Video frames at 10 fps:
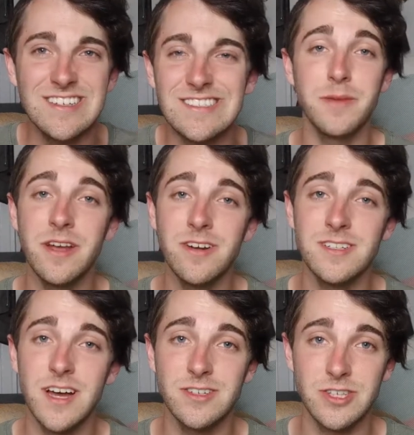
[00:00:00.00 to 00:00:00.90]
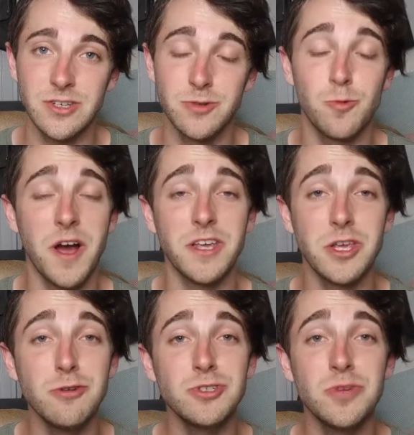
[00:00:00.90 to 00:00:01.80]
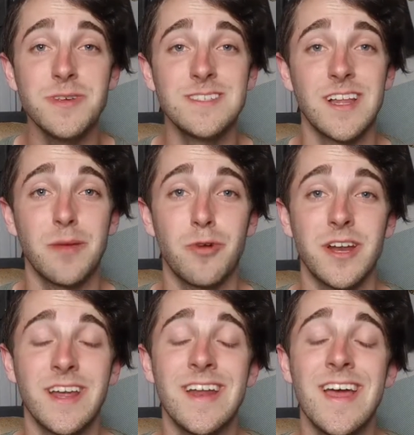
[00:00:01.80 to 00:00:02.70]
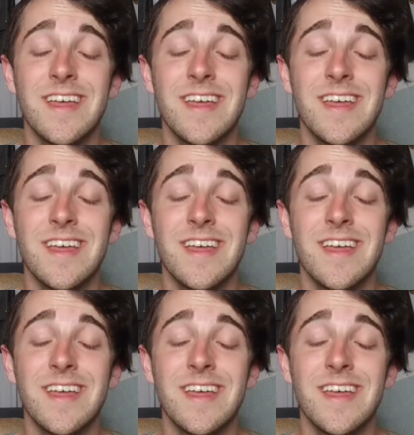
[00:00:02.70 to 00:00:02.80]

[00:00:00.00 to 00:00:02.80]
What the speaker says: I'm here to tell you why you should be celebrating